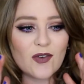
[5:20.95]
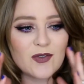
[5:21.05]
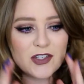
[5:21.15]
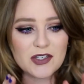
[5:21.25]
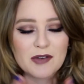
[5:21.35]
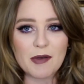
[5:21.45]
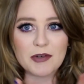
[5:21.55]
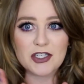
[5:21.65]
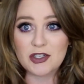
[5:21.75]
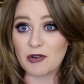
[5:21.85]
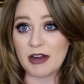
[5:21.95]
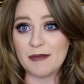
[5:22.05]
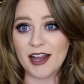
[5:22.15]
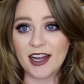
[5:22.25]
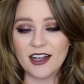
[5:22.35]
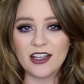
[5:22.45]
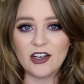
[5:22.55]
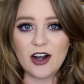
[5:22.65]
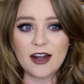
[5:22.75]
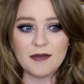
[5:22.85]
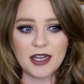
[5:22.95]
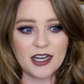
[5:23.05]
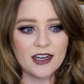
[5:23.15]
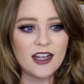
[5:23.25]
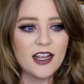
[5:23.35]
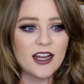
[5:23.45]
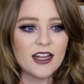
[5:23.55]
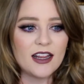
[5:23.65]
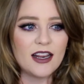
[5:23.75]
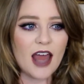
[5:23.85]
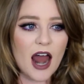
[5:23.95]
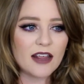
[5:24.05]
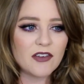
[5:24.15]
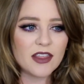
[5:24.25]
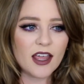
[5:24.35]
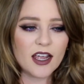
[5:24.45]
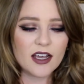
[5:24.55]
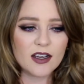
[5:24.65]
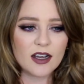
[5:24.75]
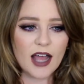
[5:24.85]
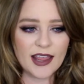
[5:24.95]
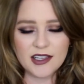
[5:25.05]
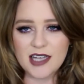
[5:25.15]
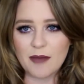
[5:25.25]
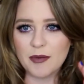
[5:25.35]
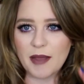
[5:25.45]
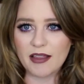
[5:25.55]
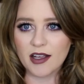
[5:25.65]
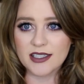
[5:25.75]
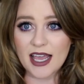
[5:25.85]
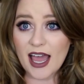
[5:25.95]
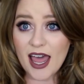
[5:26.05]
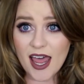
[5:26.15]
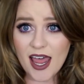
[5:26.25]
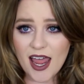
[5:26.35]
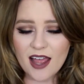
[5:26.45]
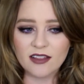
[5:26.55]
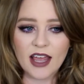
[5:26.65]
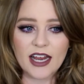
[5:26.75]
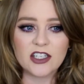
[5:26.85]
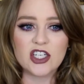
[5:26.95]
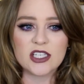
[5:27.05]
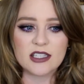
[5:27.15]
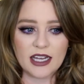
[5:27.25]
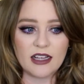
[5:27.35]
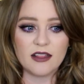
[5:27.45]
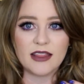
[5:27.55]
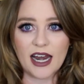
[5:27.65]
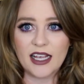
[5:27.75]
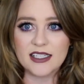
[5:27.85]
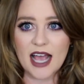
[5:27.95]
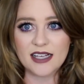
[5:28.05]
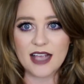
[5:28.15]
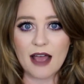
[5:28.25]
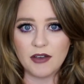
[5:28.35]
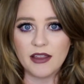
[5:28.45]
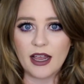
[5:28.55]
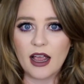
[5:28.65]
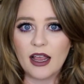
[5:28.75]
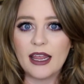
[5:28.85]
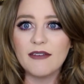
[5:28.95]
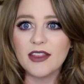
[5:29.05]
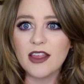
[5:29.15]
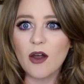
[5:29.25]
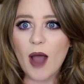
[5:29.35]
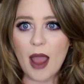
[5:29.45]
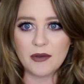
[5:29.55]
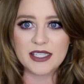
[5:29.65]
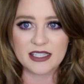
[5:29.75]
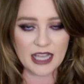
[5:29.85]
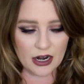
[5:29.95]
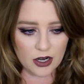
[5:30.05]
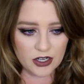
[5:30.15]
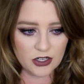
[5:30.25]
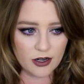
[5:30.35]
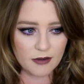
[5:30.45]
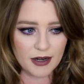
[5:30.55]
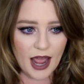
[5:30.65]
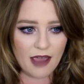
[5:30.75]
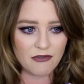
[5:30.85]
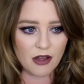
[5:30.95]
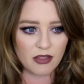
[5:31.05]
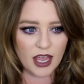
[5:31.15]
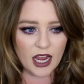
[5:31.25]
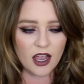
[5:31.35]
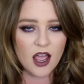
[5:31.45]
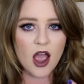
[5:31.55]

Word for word: just remember screaming, you know what I mean? Not even like at the top of my lungs like ah, like just like letting his ass have it. Like even though I was scared, you know what I mean? I felt like